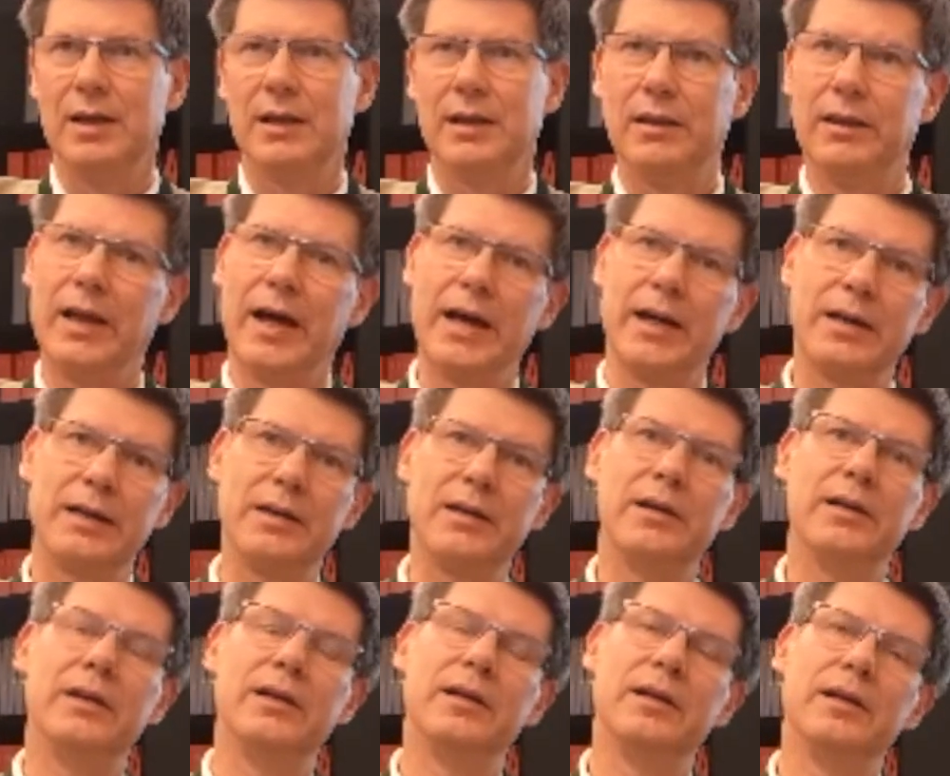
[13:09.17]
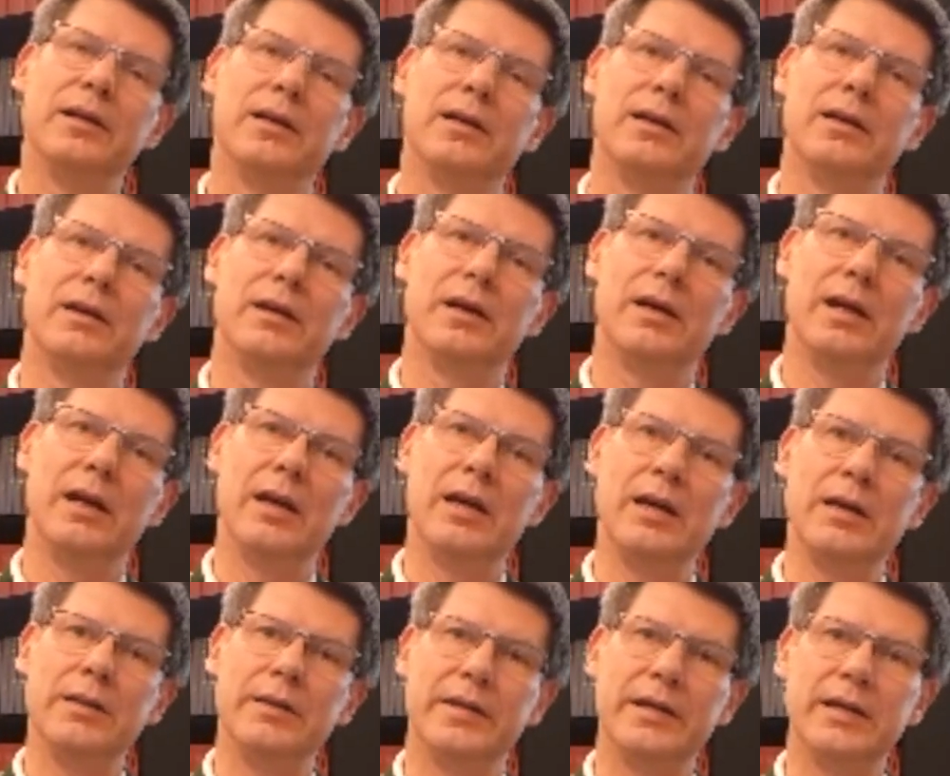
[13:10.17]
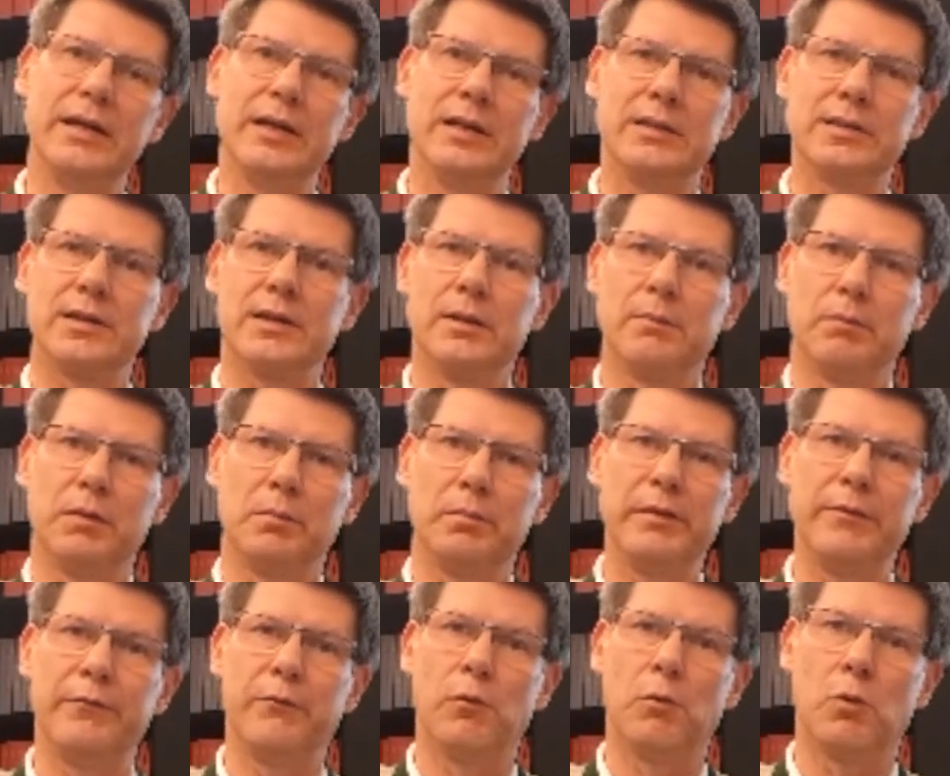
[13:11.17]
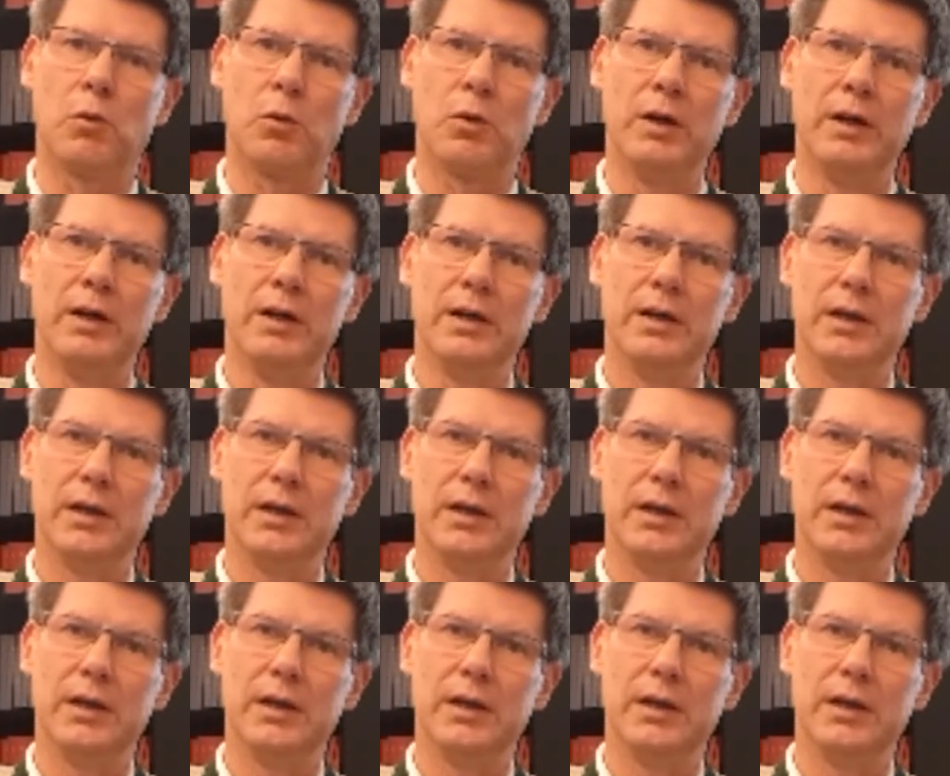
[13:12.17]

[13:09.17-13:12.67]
Like in the example before,